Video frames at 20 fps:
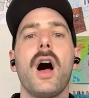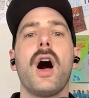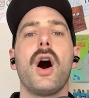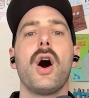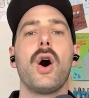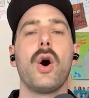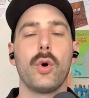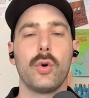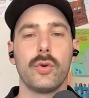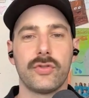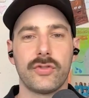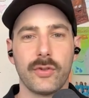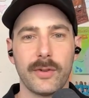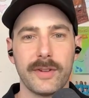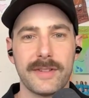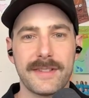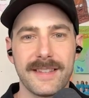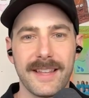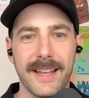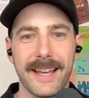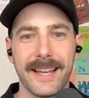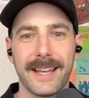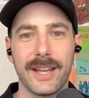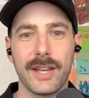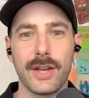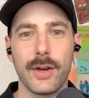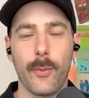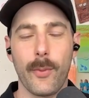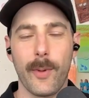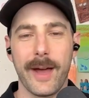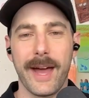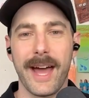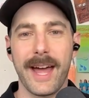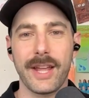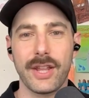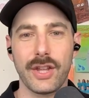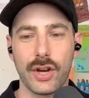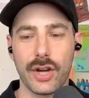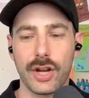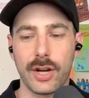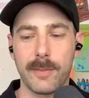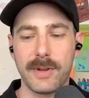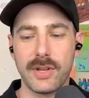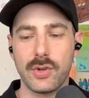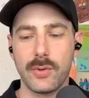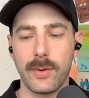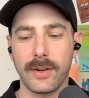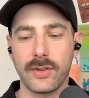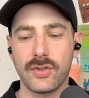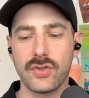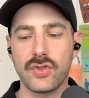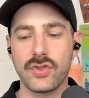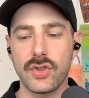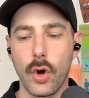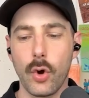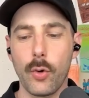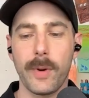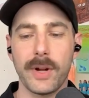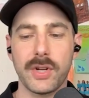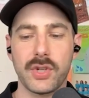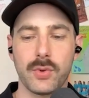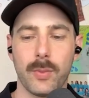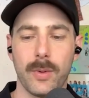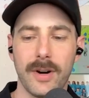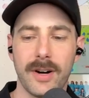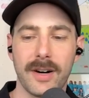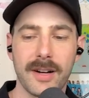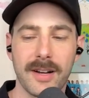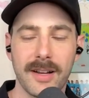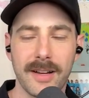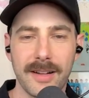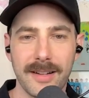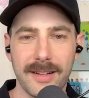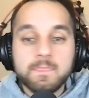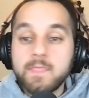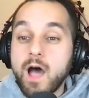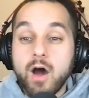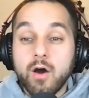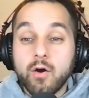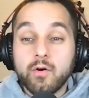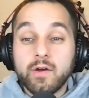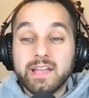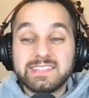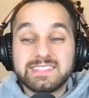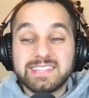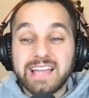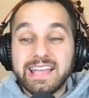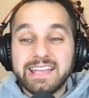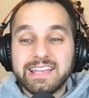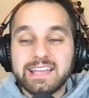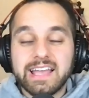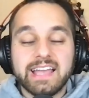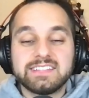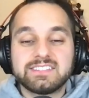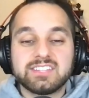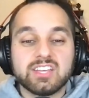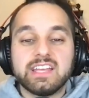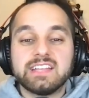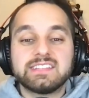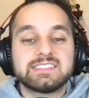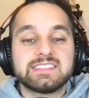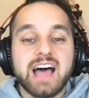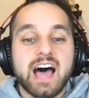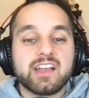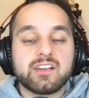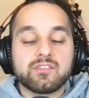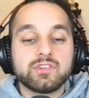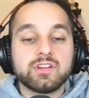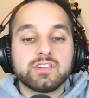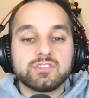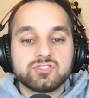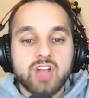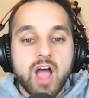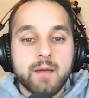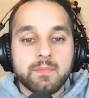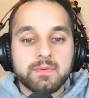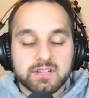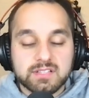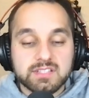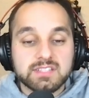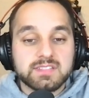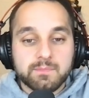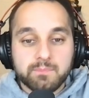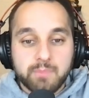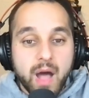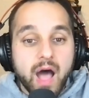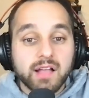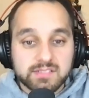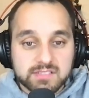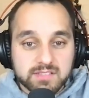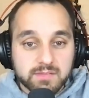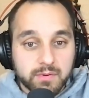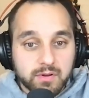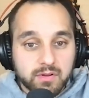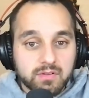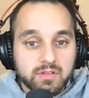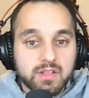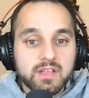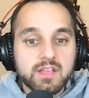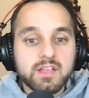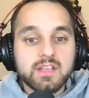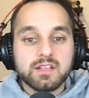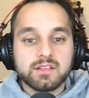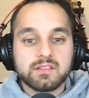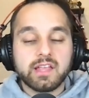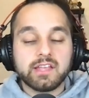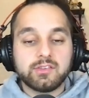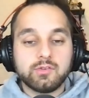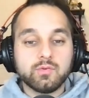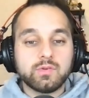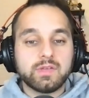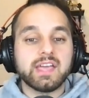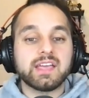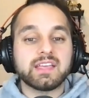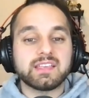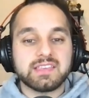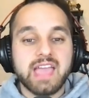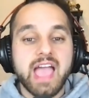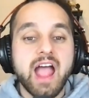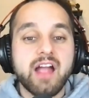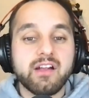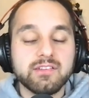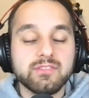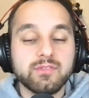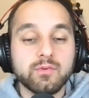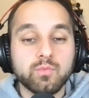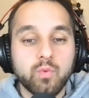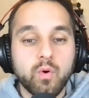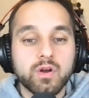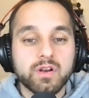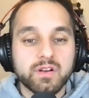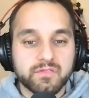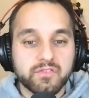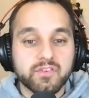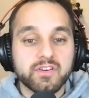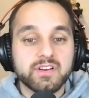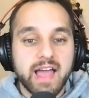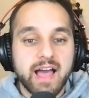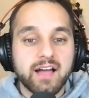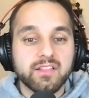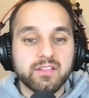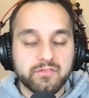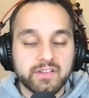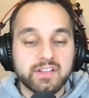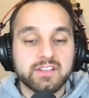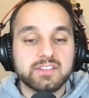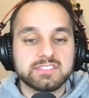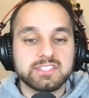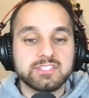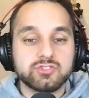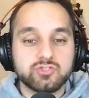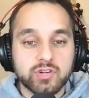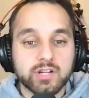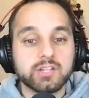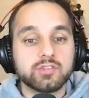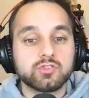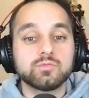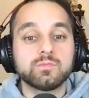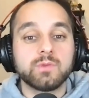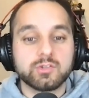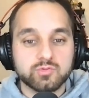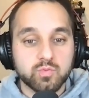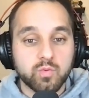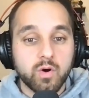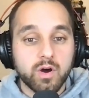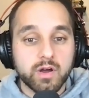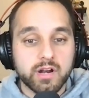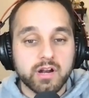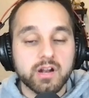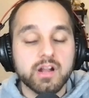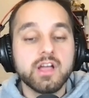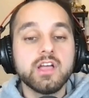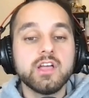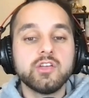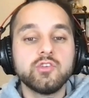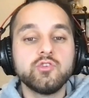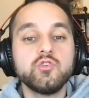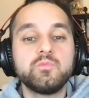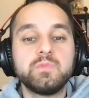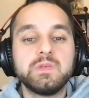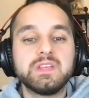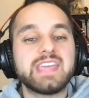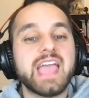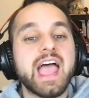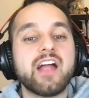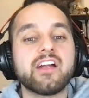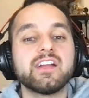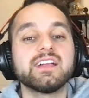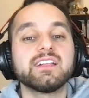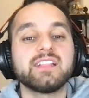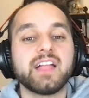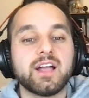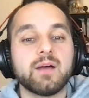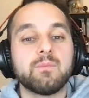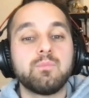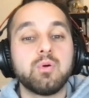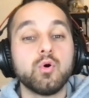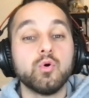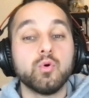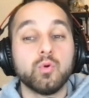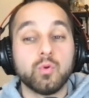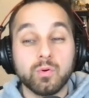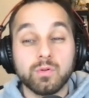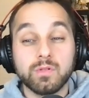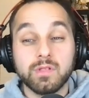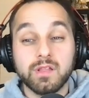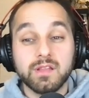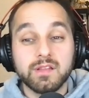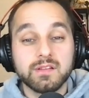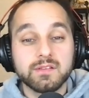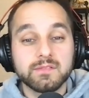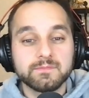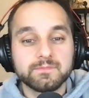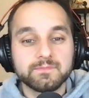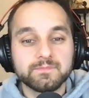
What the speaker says: Oh, so it's like you're going to be doing so much work? No, it's like, it's not a real job because it's impossible. Like you can't carry the water for an elephant because they drink too much water. You'd be carrying like a pool.